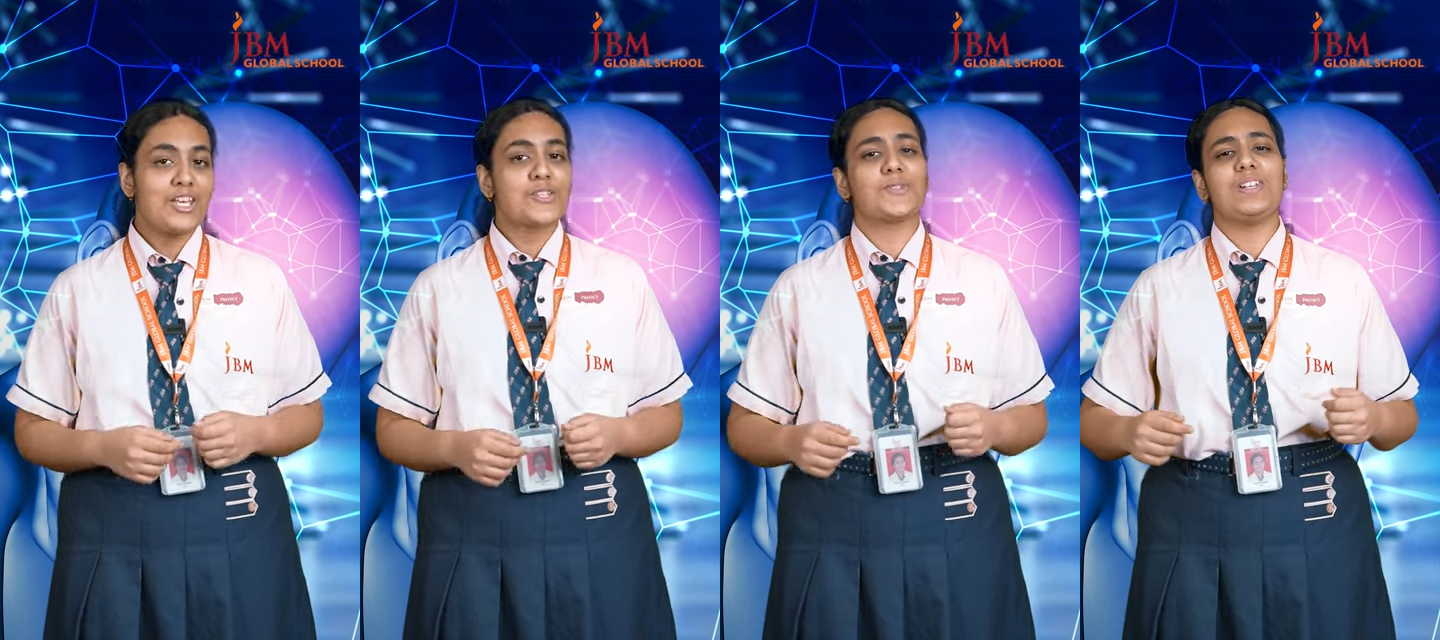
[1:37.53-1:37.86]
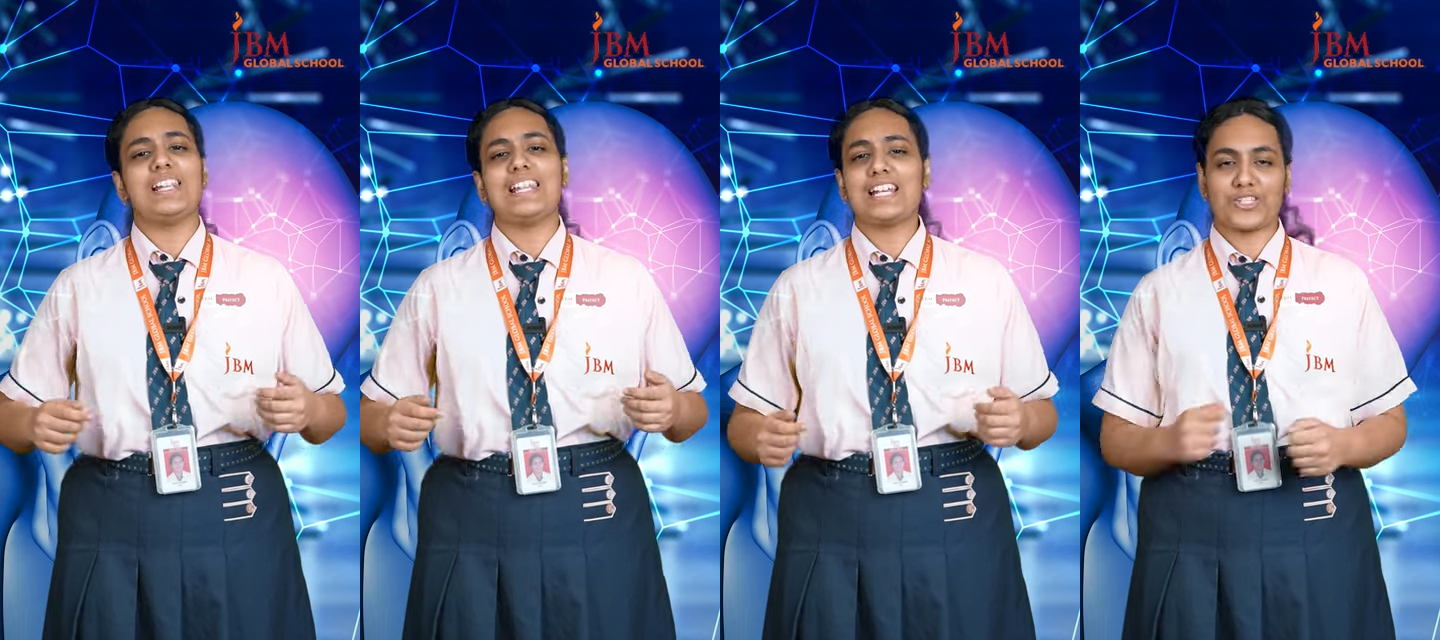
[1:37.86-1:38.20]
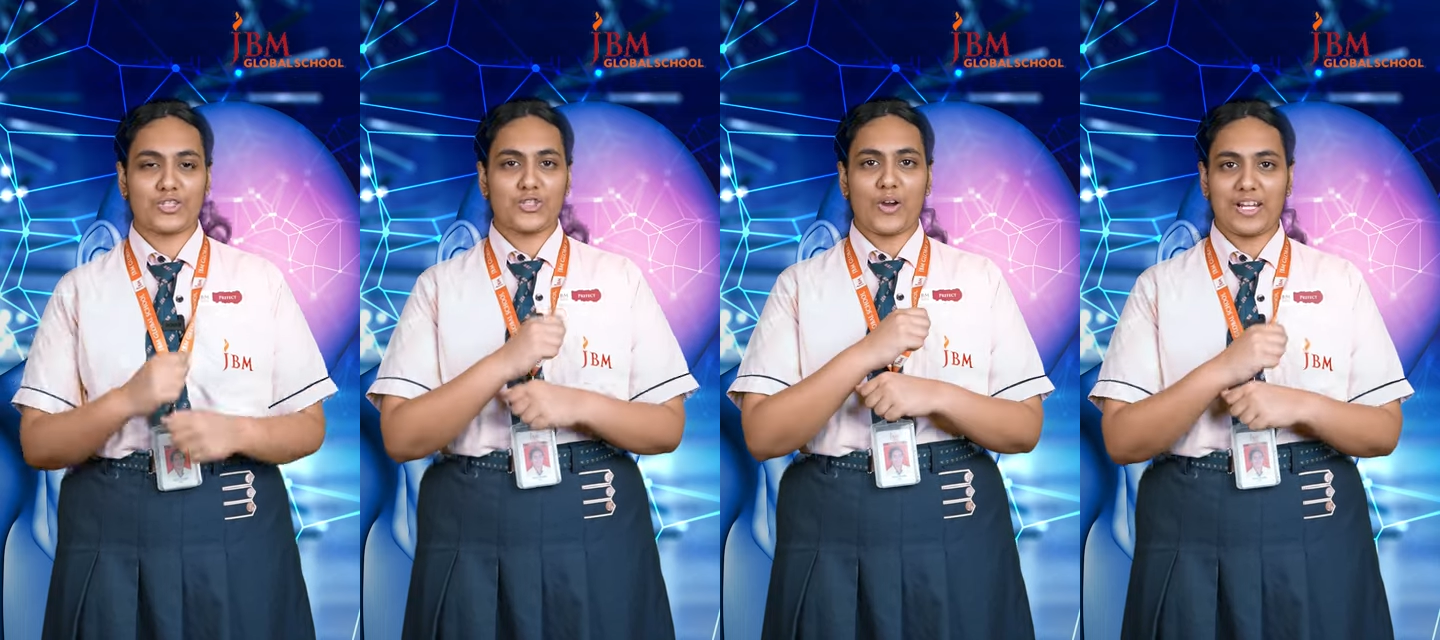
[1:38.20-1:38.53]
So
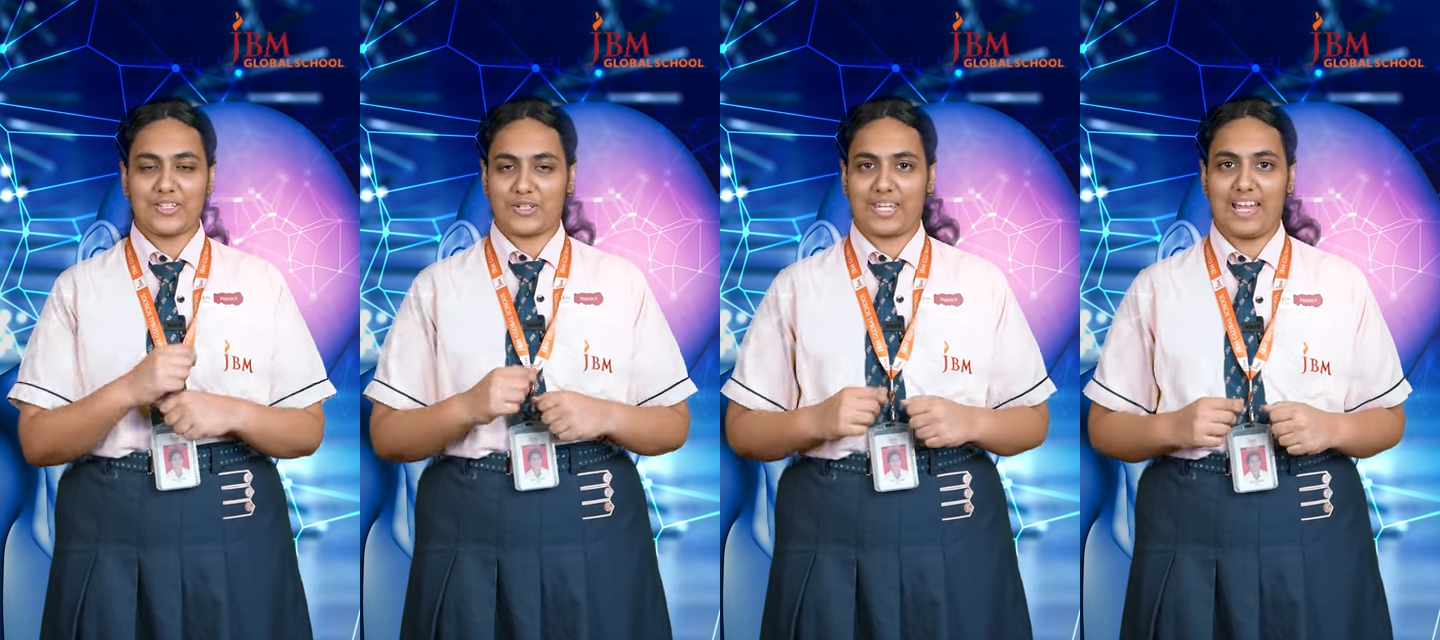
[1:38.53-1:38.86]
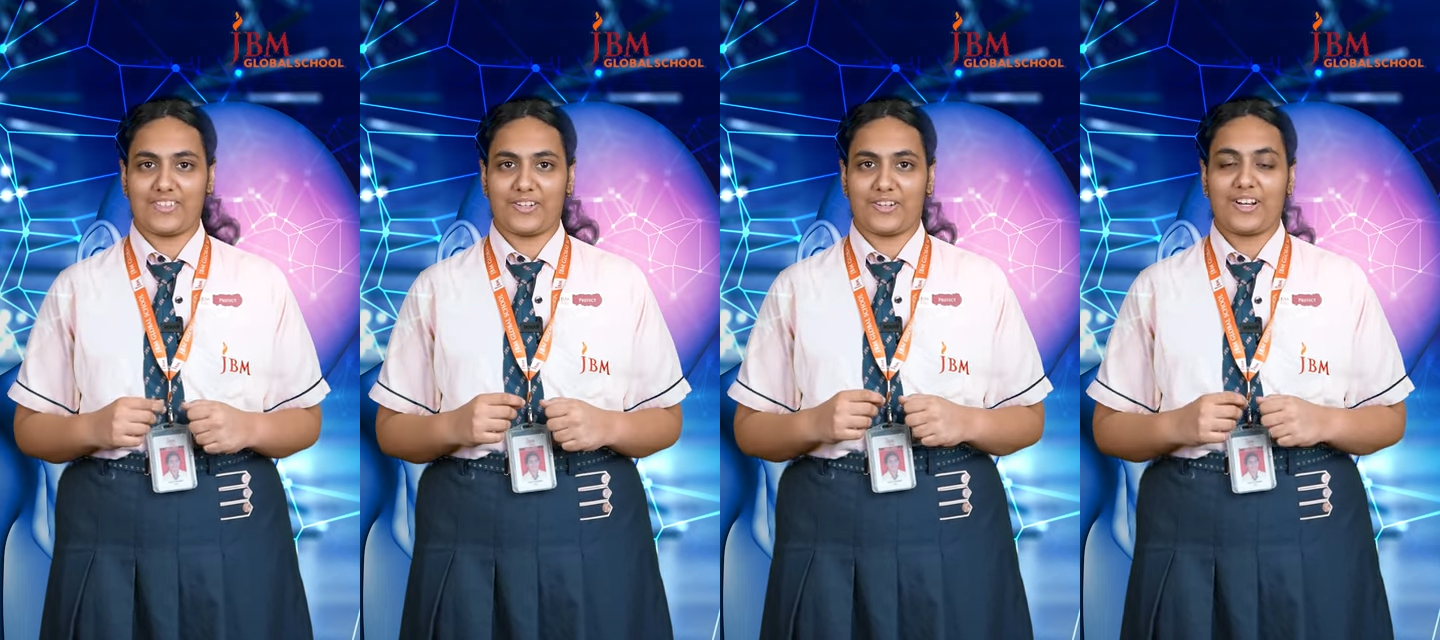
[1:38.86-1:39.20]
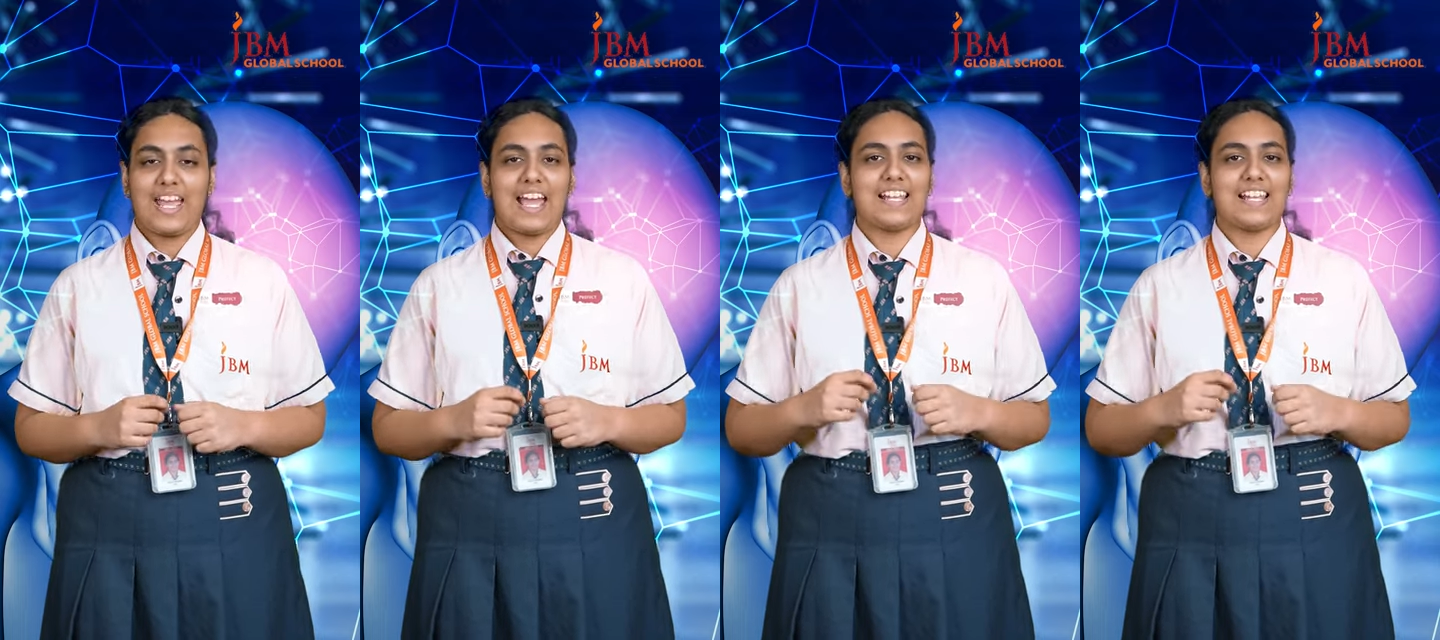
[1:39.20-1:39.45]
let's join together